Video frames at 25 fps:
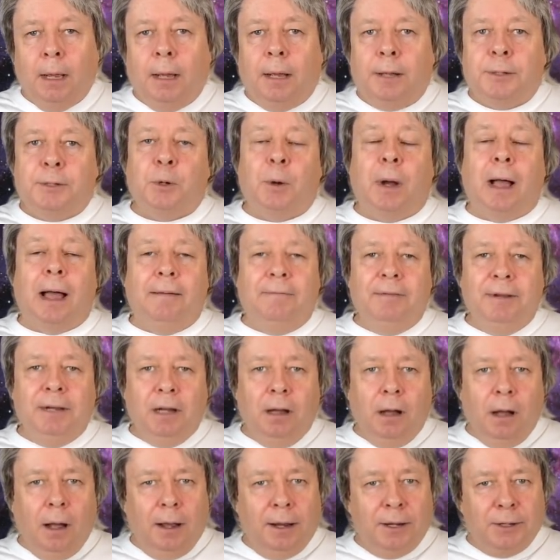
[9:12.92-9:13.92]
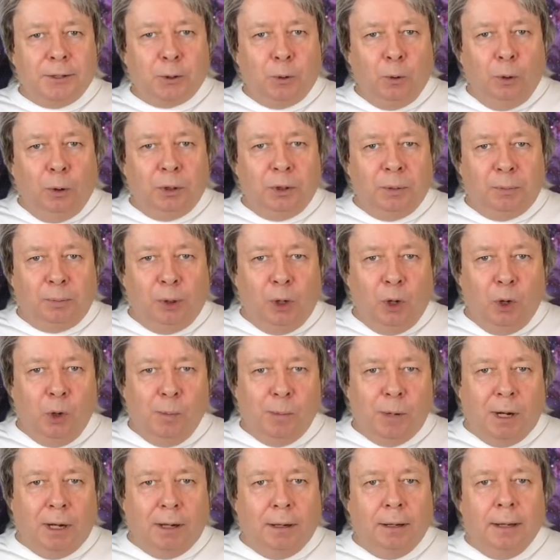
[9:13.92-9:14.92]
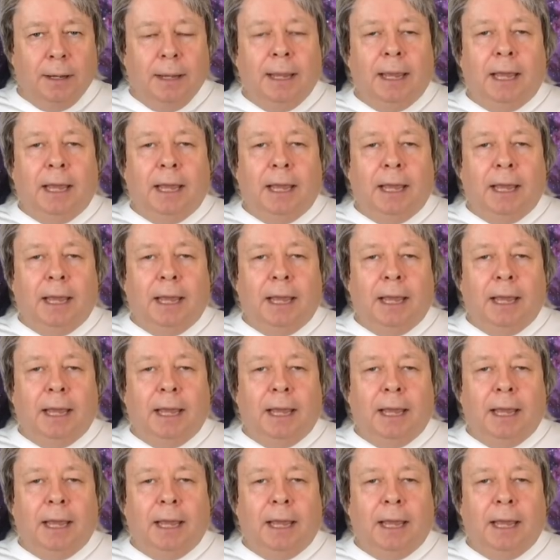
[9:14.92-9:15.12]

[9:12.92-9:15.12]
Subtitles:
So having a high school diploma